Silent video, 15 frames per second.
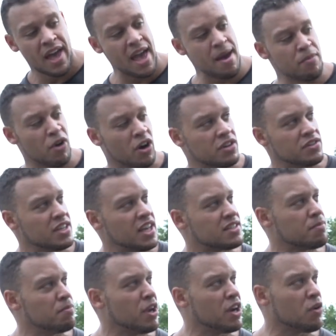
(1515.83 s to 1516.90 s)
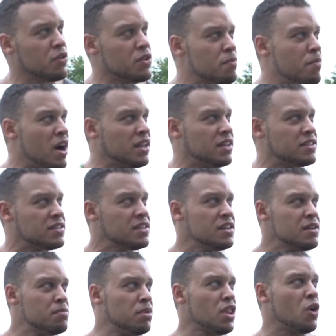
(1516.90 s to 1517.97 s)
hamburgers and get some beer with your buddies
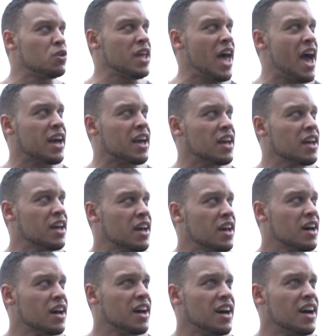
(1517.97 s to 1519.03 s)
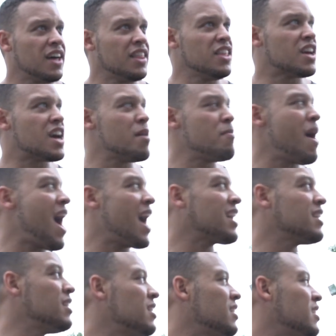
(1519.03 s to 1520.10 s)
below deck. And then you come back
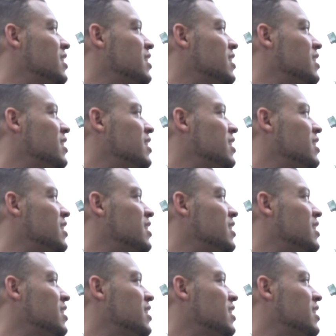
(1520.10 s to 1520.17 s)
and